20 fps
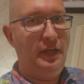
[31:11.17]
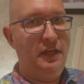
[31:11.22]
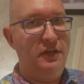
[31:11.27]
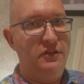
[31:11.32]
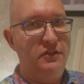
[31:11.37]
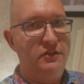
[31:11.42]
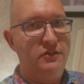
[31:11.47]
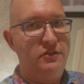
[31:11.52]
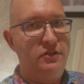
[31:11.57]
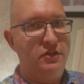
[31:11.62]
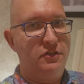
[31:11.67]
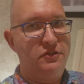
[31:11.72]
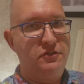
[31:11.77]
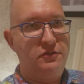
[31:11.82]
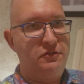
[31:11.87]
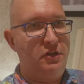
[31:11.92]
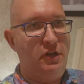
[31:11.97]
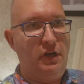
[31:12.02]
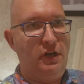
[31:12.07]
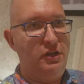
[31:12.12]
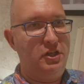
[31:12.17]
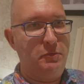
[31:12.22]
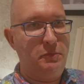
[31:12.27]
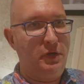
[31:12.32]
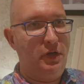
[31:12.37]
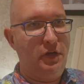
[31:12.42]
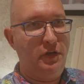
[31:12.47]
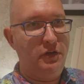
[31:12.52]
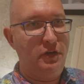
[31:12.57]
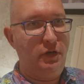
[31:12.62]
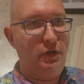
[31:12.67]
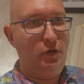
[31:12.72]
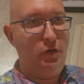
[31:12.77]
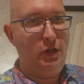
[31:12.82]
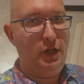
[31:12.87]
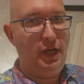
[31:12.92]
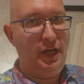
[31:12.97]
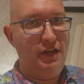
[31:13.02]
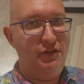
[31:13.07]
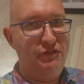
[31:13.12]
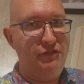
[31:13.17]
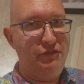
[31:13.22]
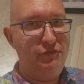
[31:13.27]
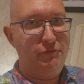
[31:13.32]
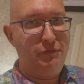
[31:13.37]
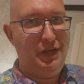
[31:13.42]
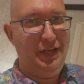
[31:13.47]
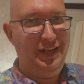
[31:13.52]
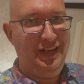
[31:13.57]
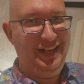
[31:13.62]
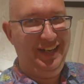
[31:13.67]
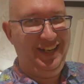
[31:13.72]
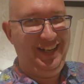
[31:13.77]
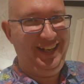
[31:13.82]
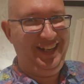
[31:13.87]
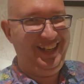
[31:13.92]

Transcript: and just talked about, you know, life.